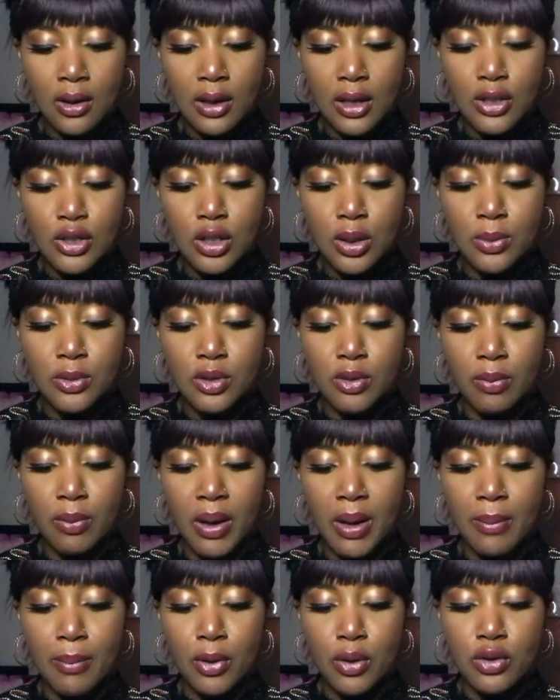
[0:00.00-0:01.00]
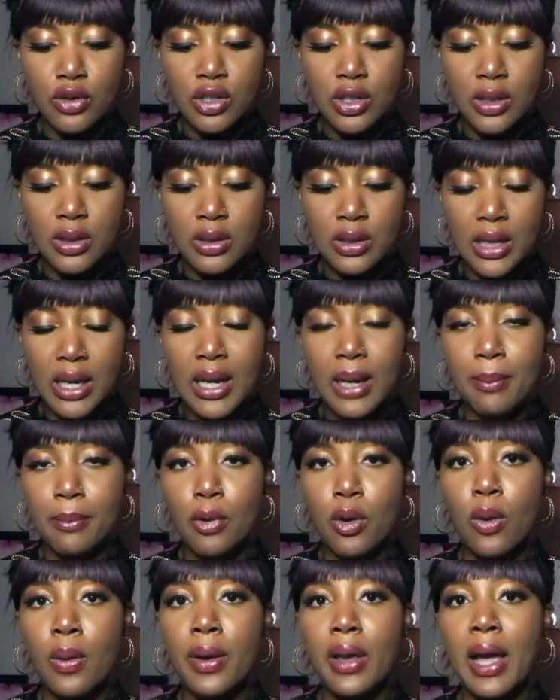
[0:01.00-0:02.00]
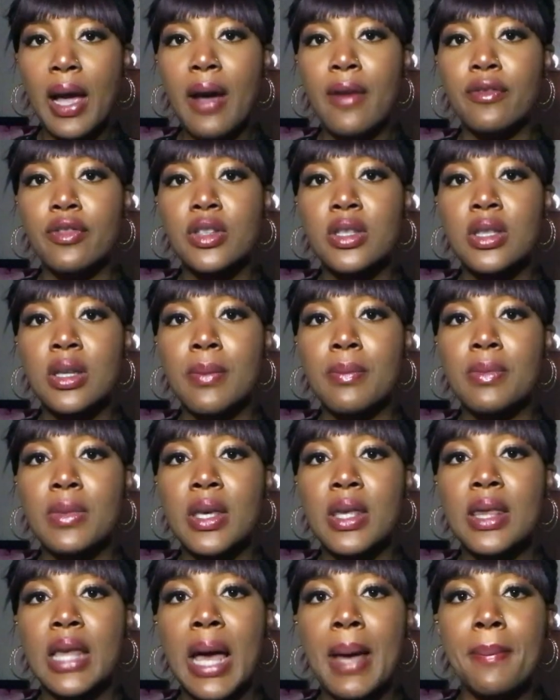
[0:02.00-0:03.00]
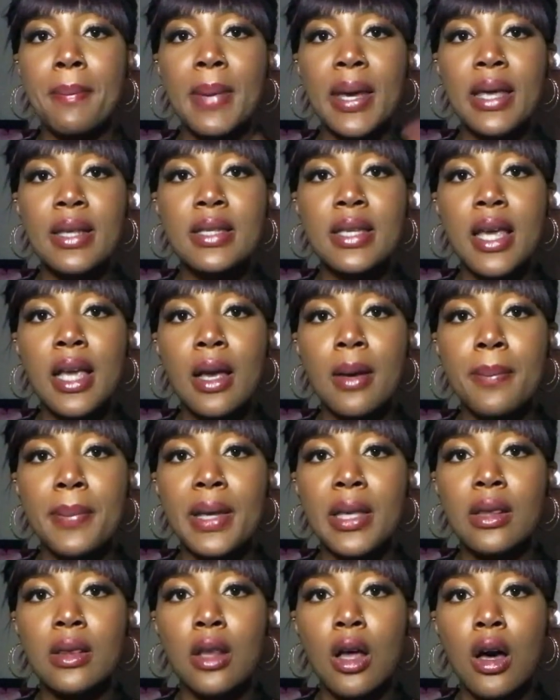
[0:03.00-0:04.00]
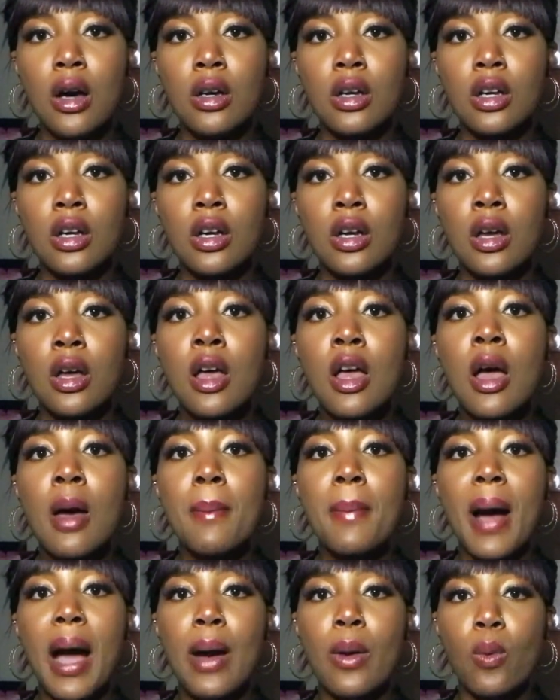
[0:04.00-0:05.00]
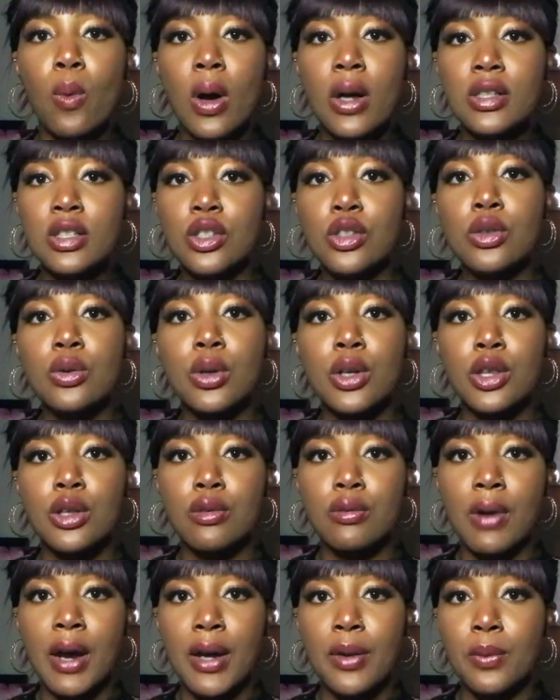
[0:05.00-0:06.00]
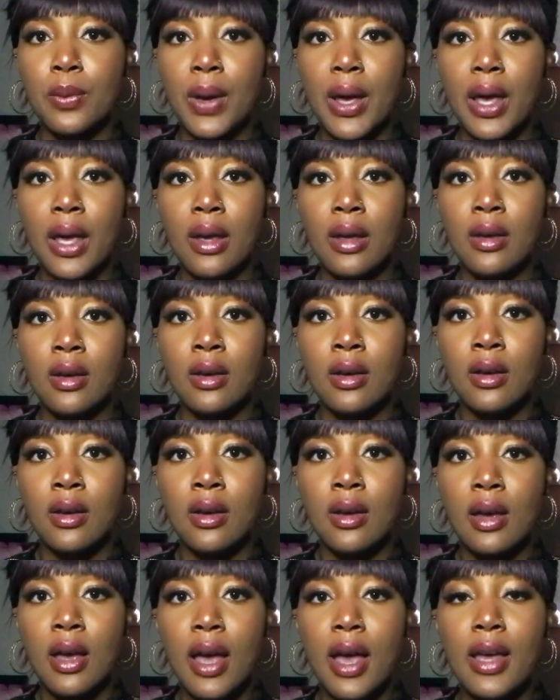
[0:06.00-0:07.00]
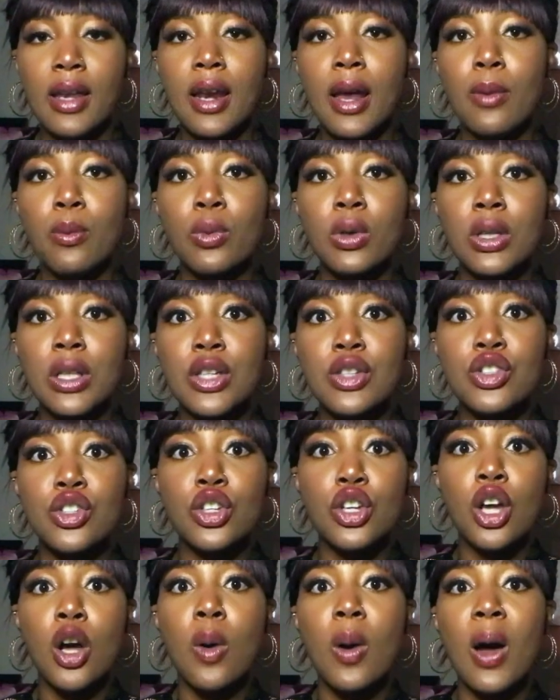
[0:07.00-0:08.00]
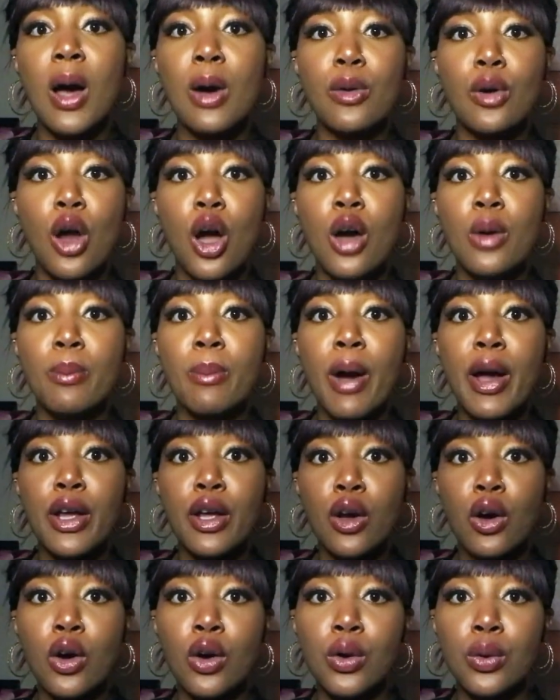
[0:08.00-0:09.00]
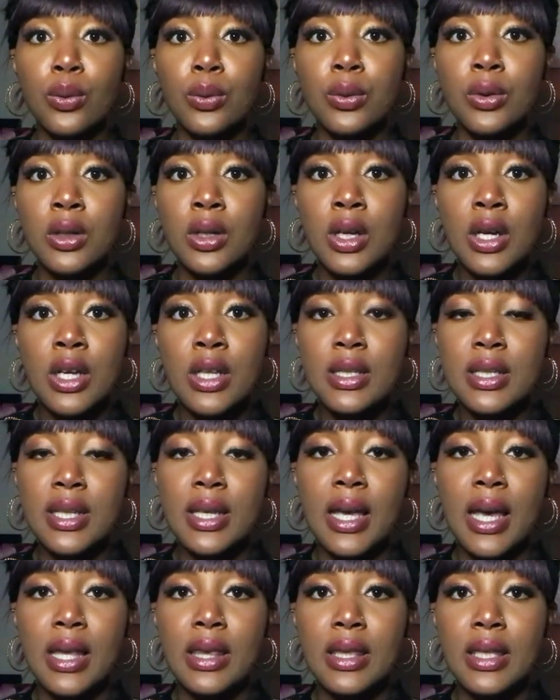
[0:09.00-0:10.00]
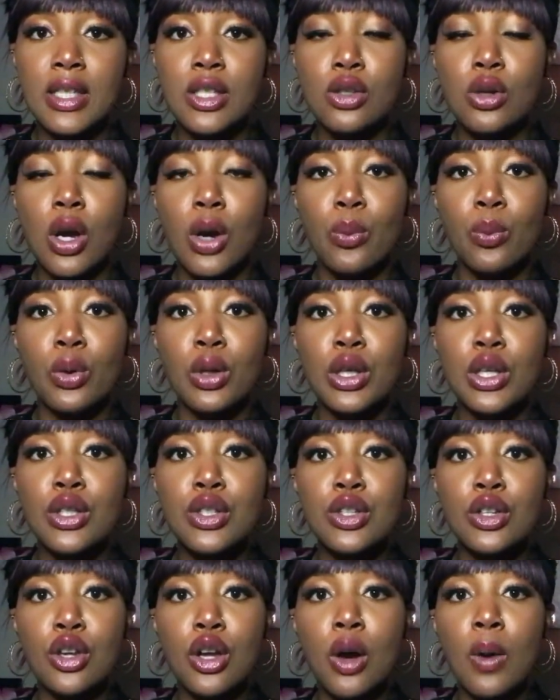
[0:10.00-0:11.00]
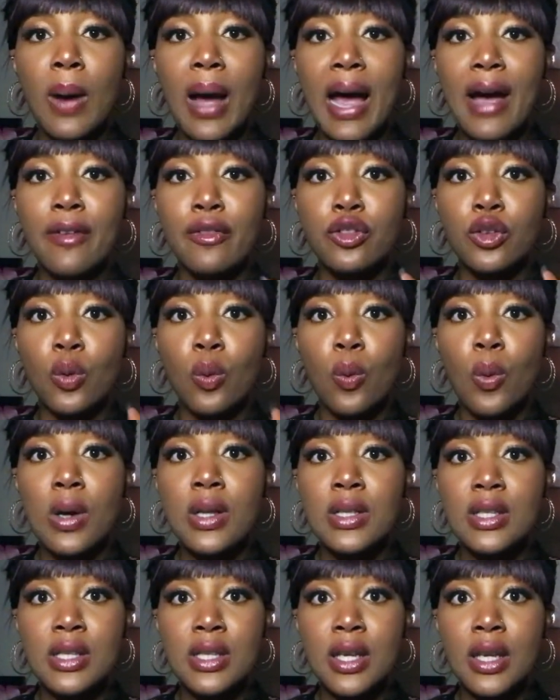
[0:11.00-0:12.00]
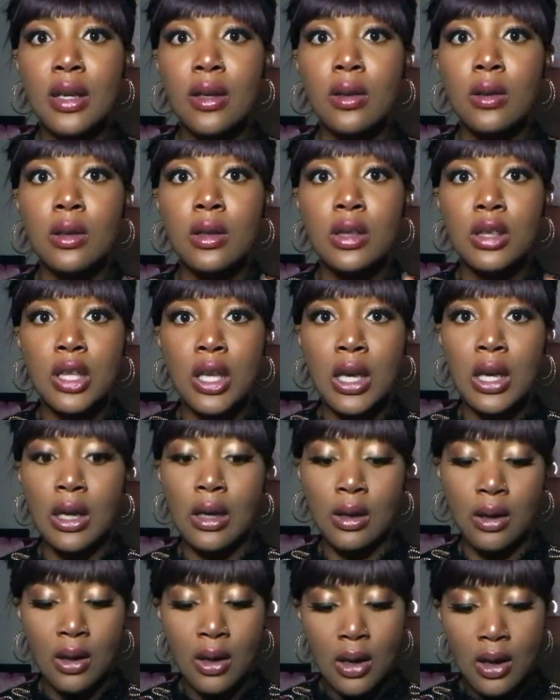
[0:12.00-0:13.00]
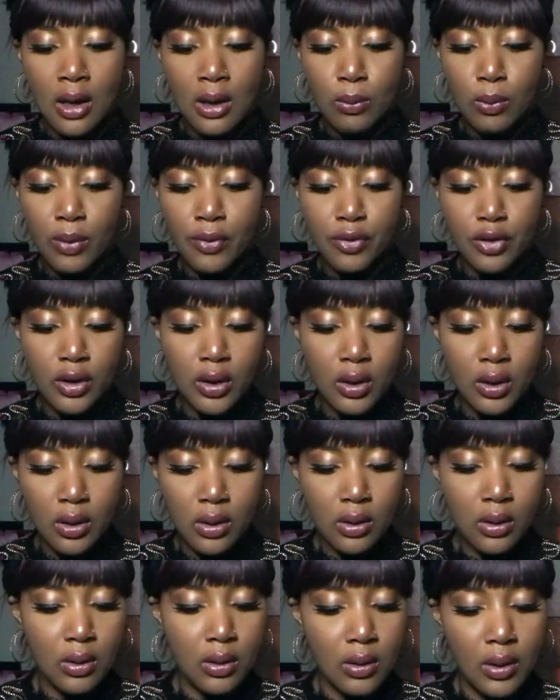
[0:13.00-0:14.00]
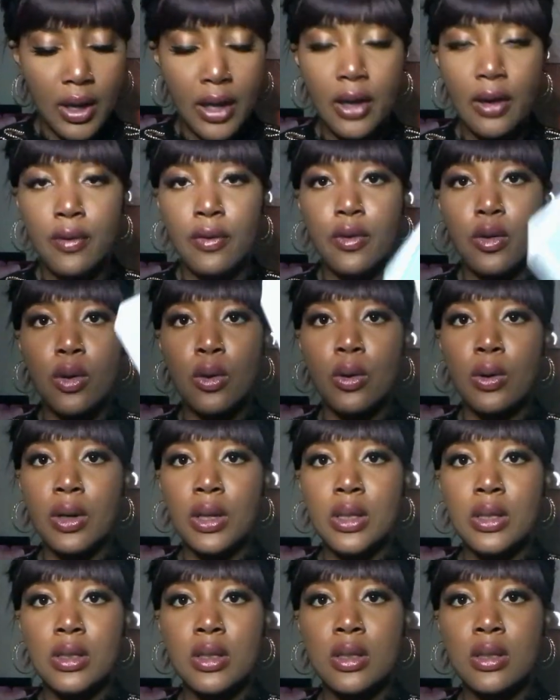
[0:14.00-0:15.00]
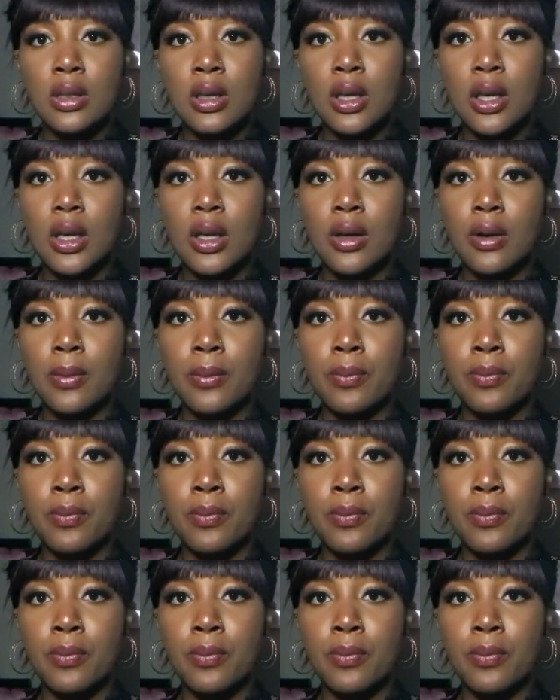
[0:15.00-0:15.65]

in terms of my emotions, and I'm going after something that may take a bit longer, but I want to do it the right way. And I'm willing to go out on my own to get this, or I'm willing to go after one singular thing. With the Knight of Coins here,